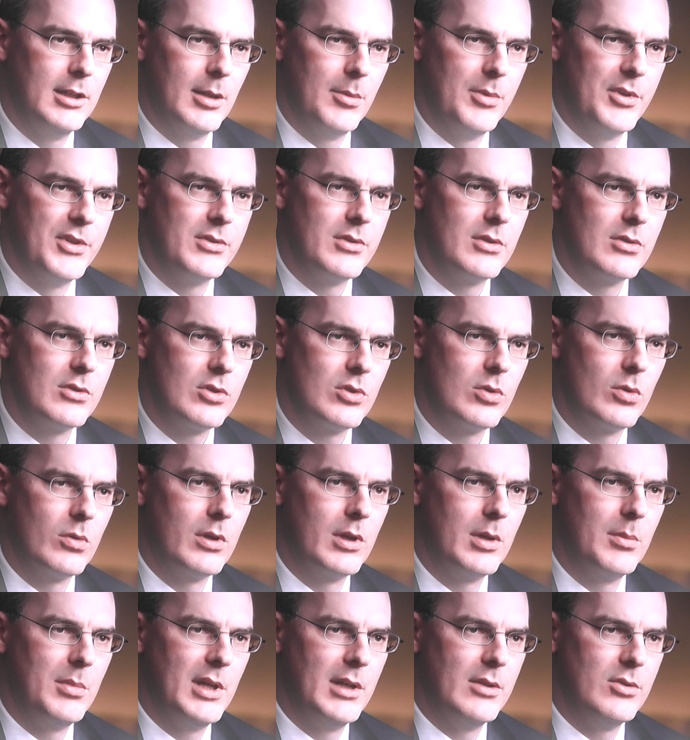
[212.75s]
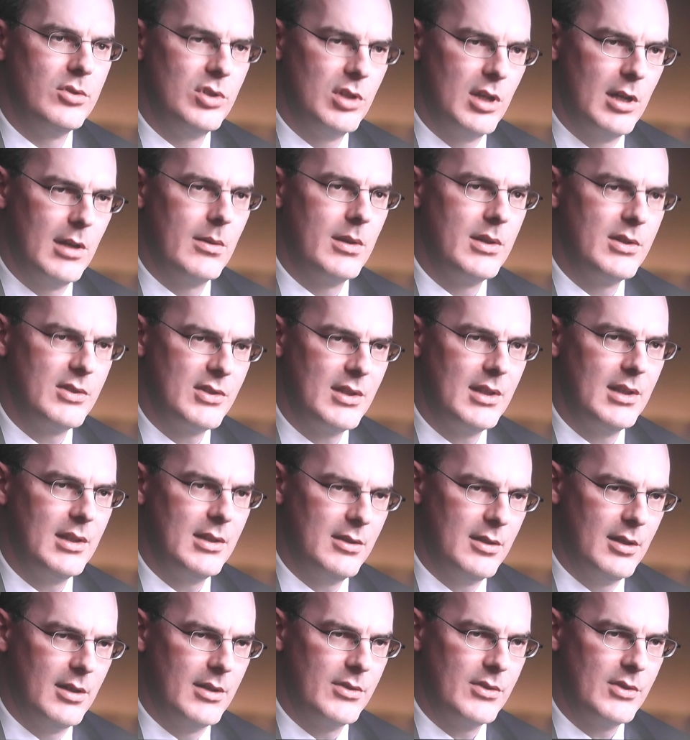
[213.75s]
This is a story about Jerry
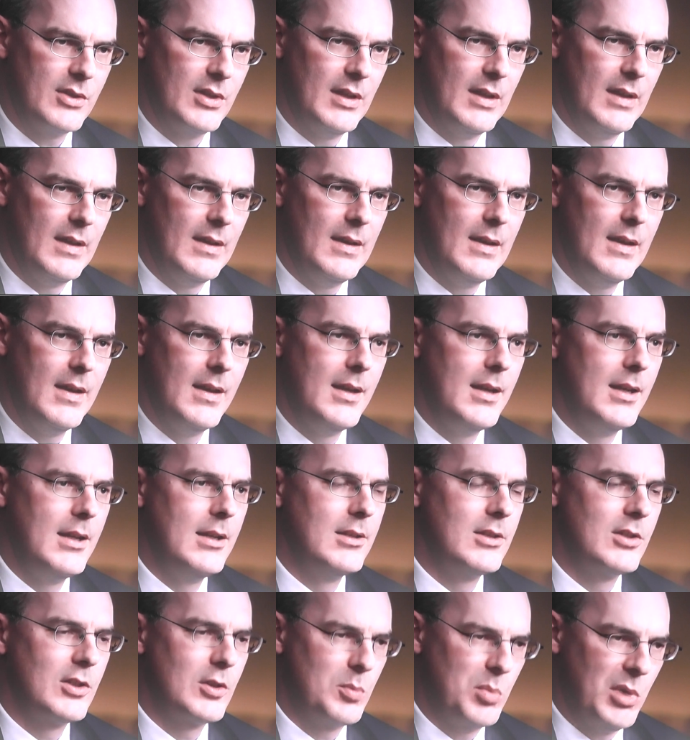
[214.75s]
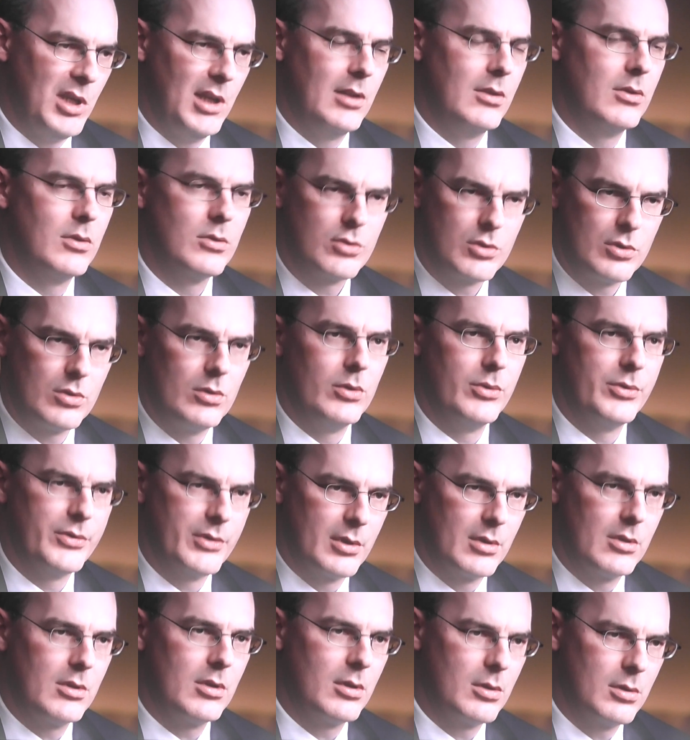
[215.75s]
Sandusky, Spanier, Schultz,
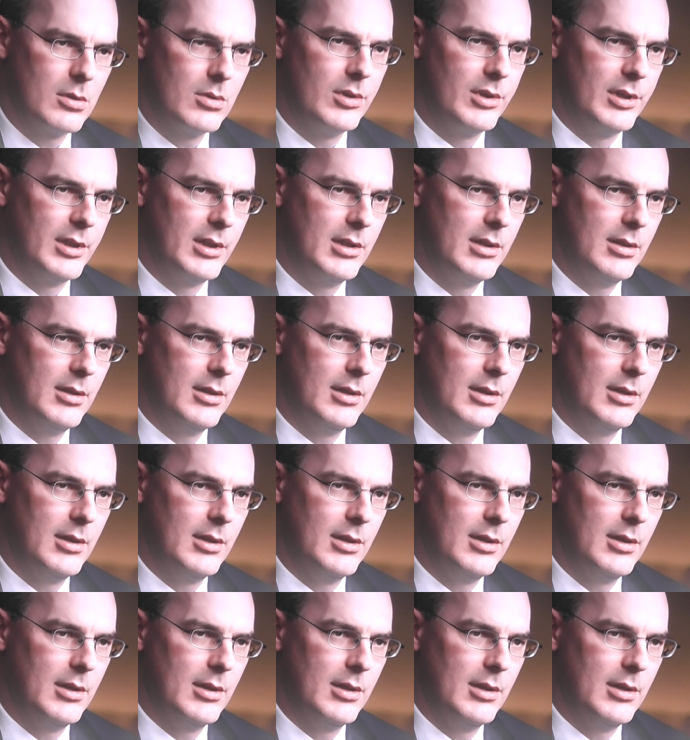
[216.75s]
and Curley.